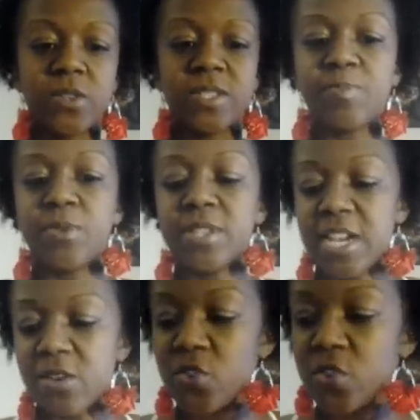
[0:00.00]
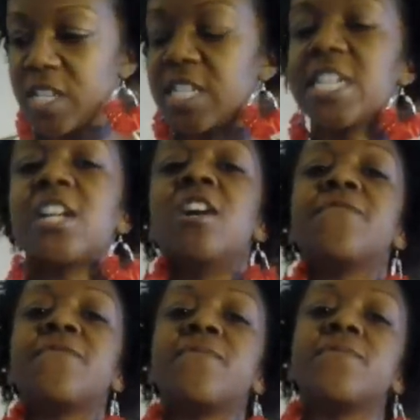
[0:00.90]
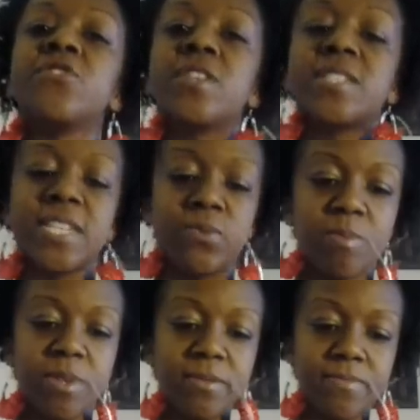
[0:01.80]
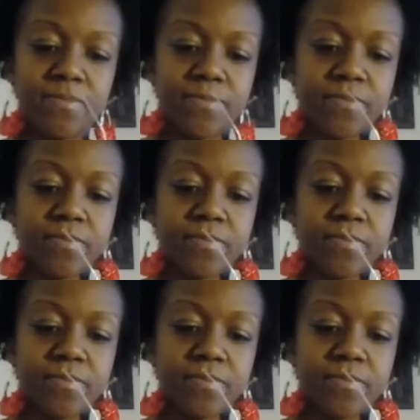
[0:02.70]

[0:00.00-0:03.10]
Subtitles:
So at this point now, you can cut off your excess ribbon.